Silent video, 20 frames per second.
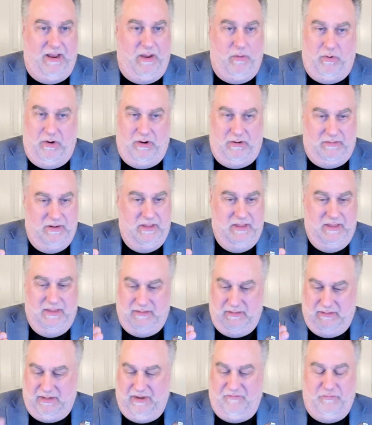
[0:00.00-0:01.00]
I want
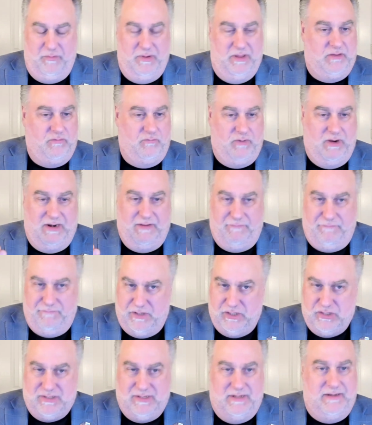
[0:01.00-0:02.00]
the government to run
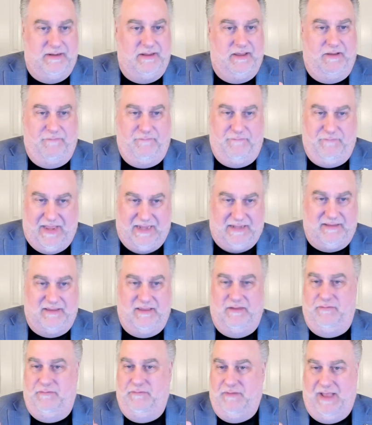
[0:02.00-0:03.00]
efficient,
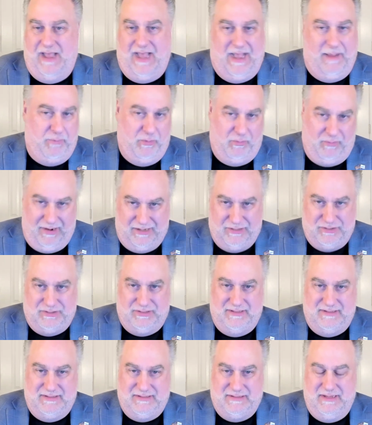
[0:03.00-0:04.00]
effective
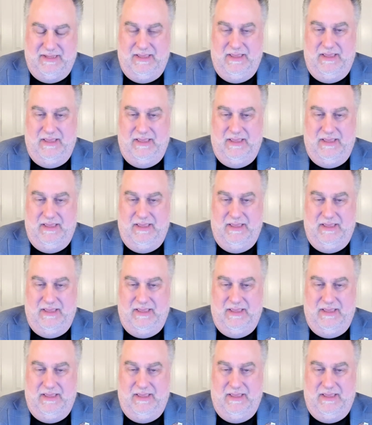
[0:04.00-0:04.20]
operations.